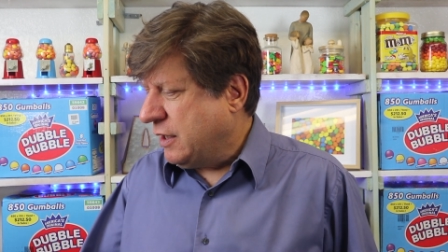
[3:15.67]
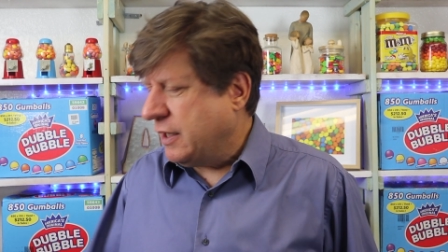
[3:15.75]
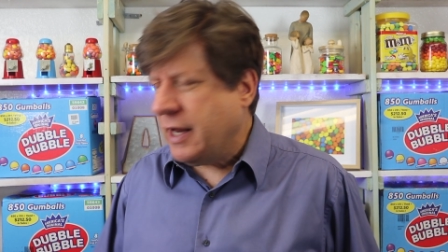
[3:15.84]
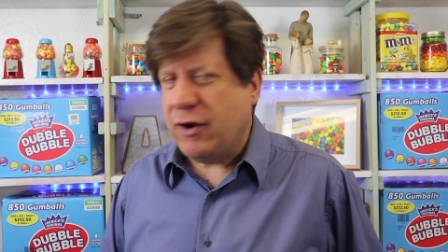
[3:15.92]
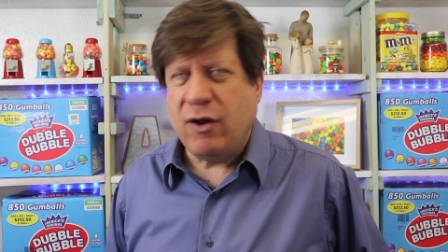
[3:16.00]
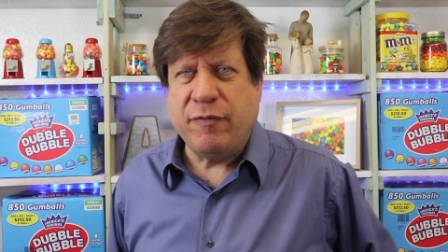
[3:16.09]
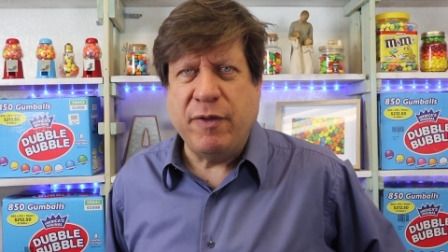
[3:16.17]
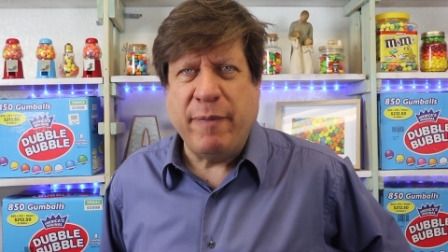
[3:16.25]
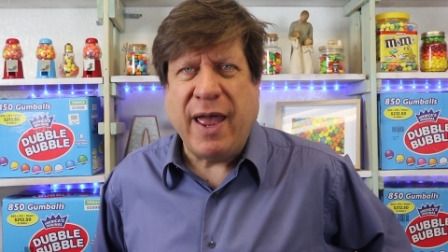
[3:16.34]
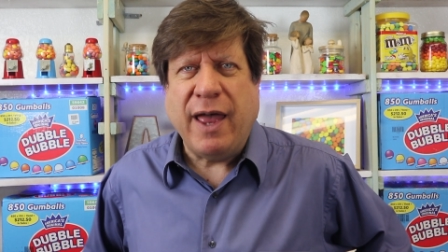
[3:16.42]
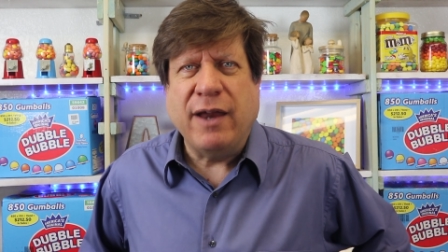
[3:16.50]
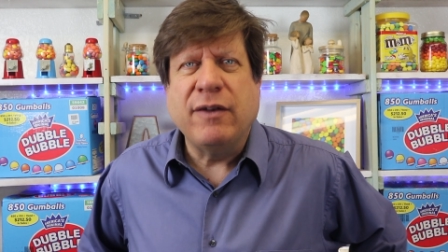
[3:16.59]
not off the
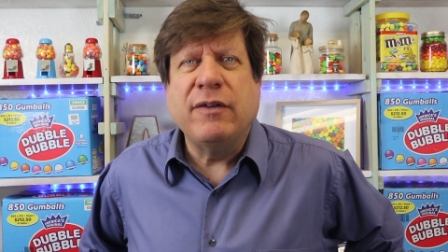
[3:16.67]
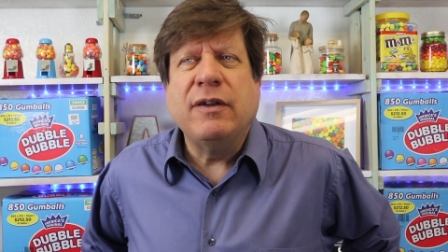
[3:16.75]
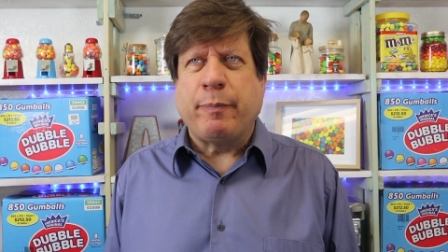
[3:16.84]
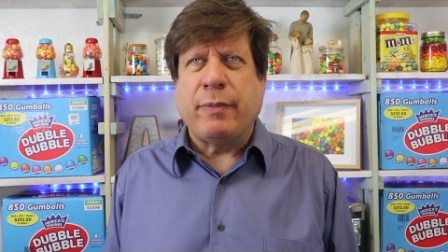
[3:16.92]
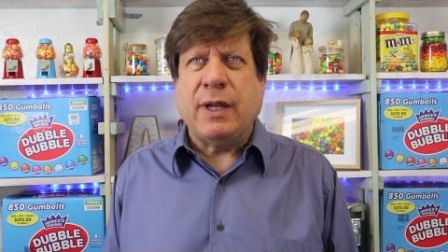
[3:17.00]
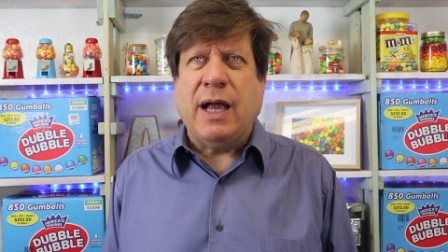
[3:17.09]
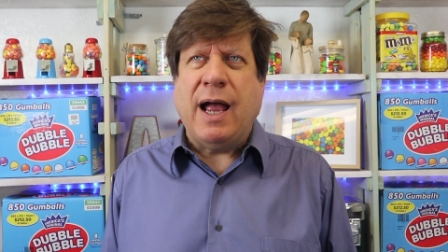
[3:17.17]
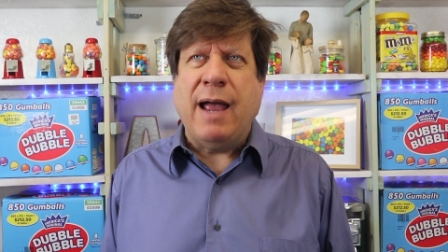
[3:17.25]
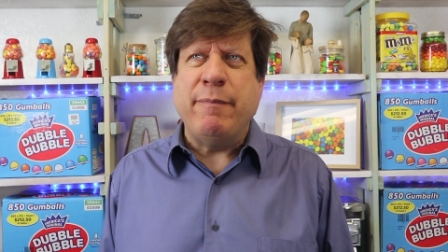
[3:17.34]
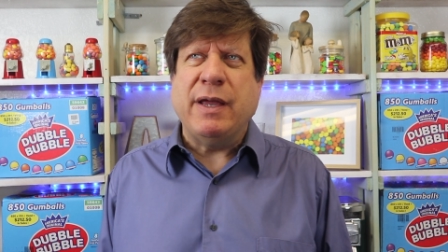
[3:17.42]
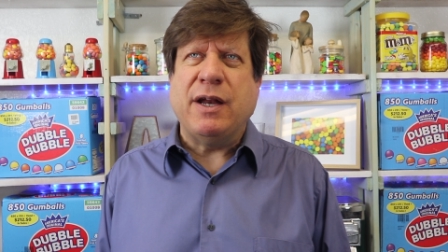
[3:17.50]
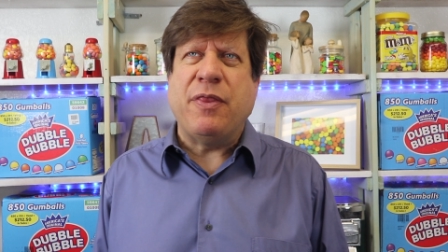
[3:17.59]
bat.
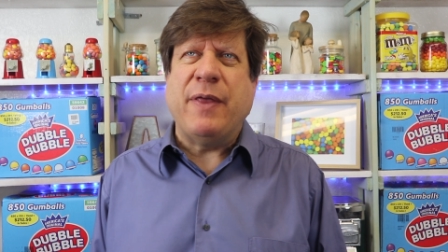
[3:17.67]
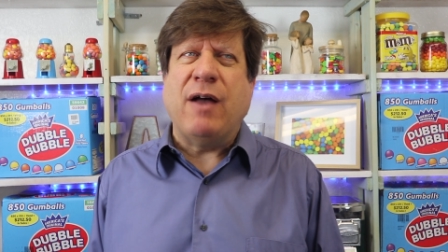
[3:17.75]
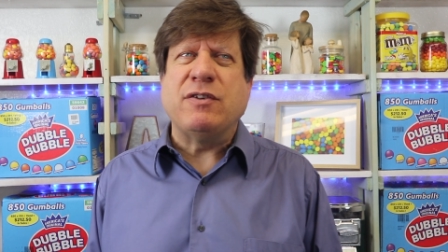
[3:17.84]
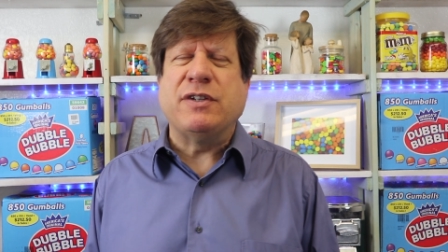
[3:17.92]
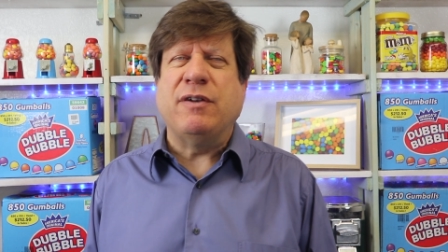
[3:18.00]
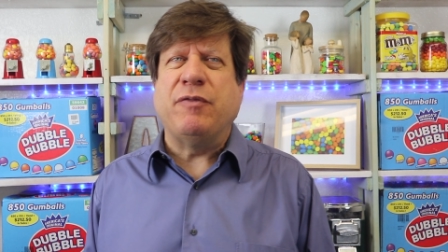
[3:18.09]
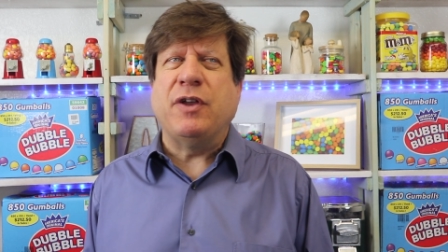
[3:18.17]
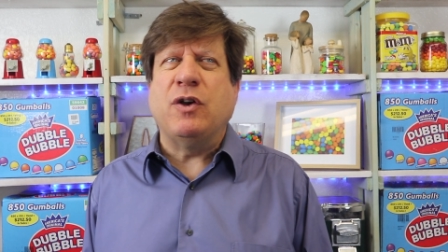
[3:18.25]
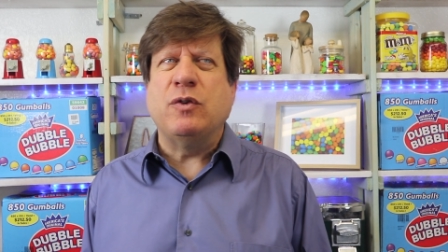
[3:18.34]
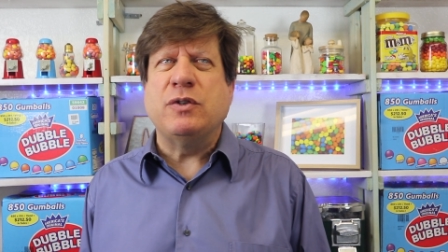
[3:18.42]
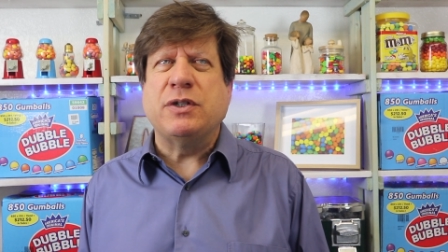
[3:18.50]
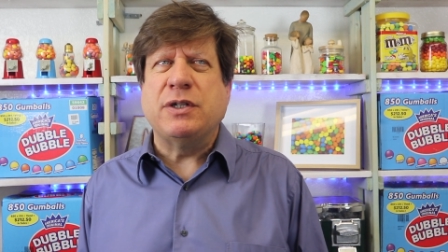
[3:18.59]
I made 1,000 of
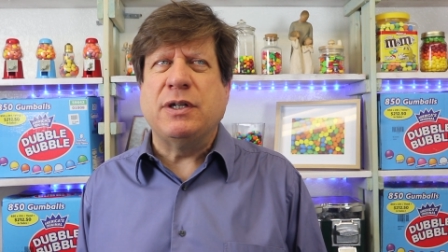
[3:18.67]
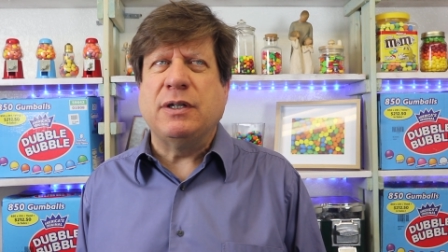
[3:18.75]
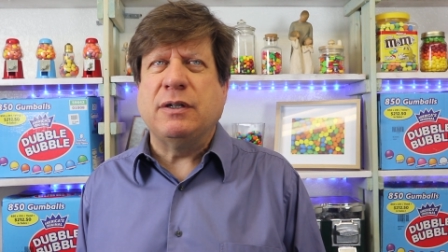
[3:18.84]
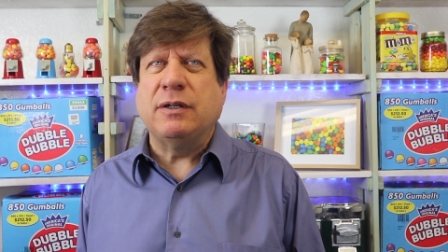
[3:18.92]
those.